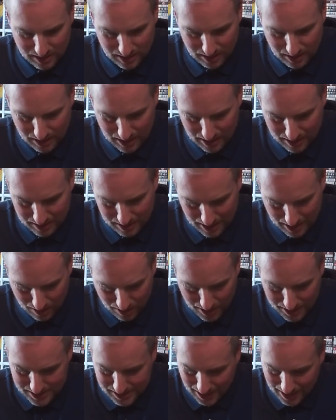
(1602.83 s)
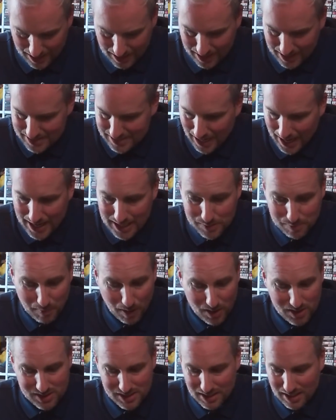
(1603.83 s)
Yeah, look, he takes
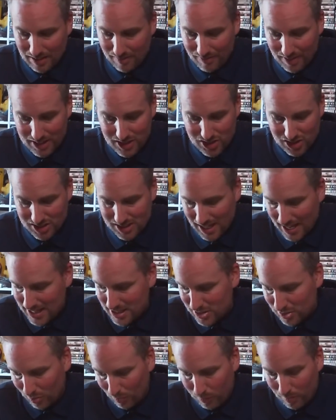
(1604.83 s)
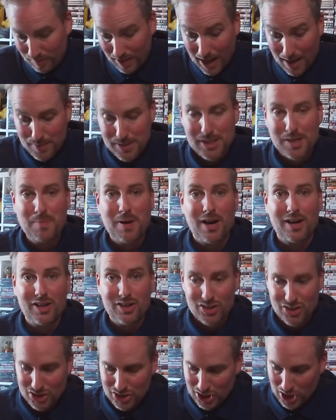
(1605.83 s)
most of the Avengers' heads off with Captain
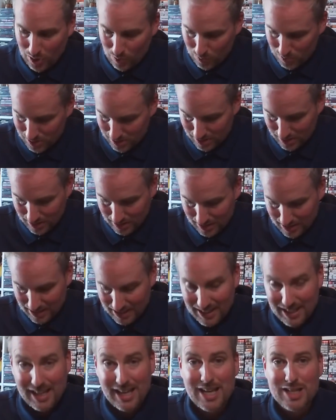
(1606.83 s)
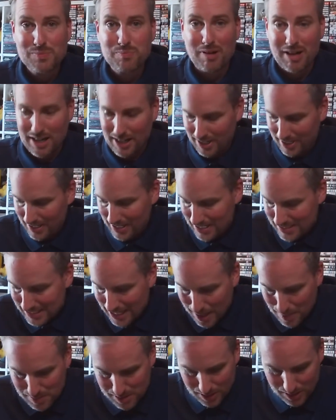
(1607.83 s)
America's shield. It's brilliant. It's
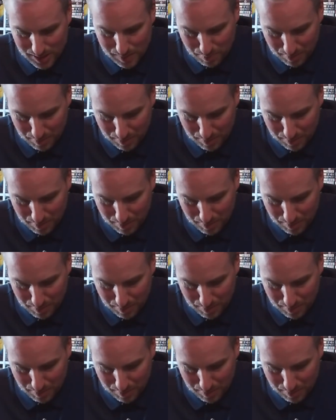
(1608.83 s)
absolutely